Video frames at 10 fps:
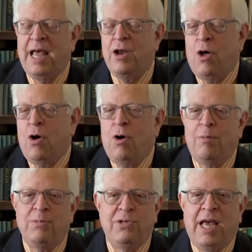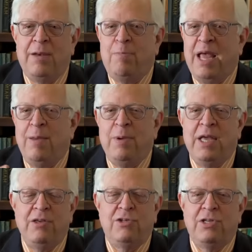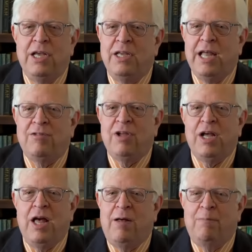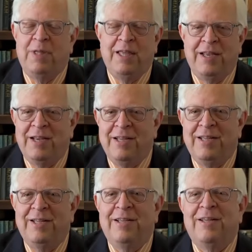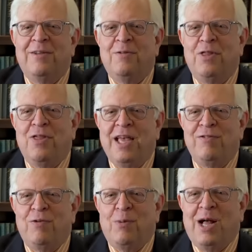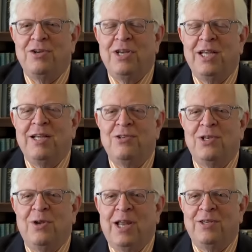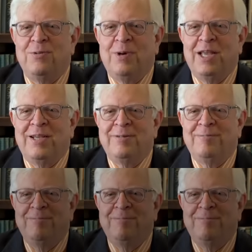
and arms and babies yet to come, thanks for watching. See you next week.